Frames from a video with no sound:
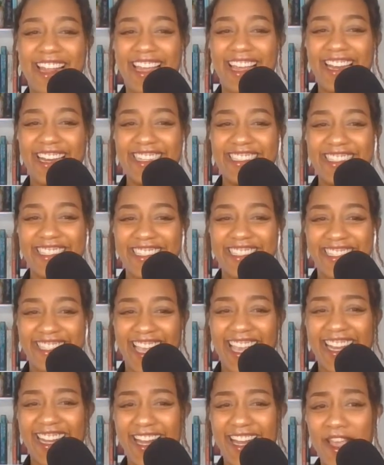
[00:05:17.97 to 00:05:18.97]
And he just
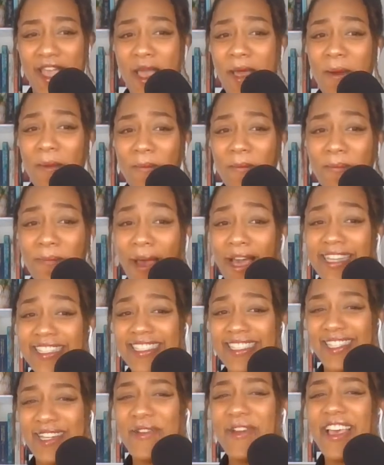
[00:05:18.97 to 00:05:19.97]
like
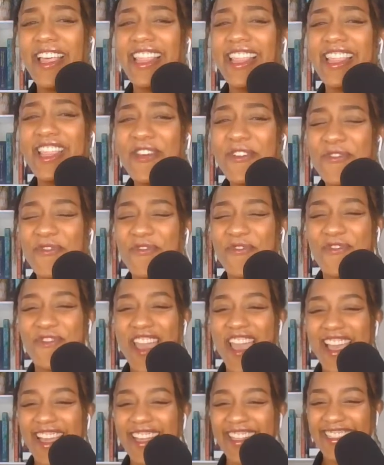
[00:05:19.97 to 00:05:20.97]
punched him in the
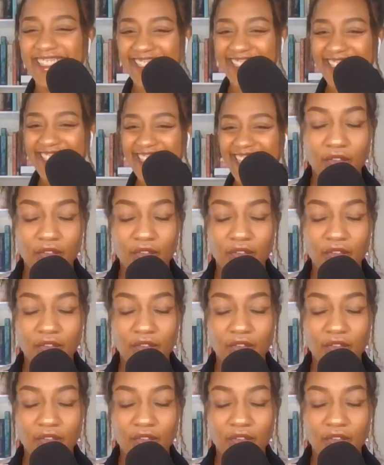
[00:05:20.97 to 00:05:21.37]
face.